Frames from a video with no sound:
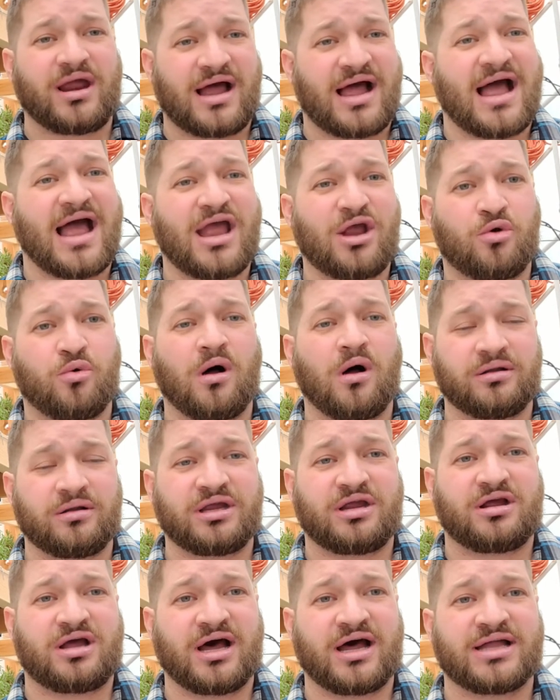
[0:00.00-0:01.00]
high
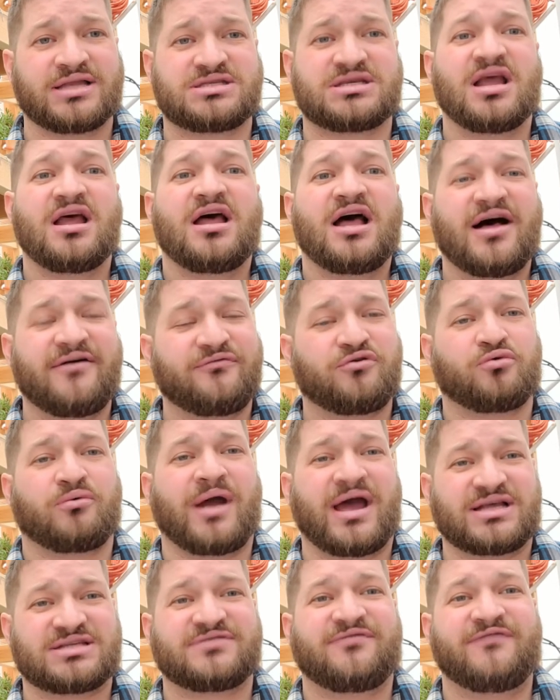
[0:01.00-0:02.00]
quality cuts of
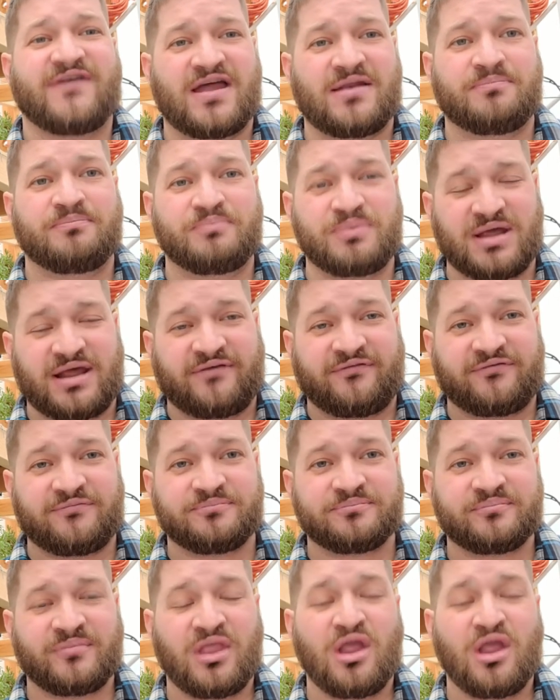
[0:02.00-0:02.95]
grass fed beef.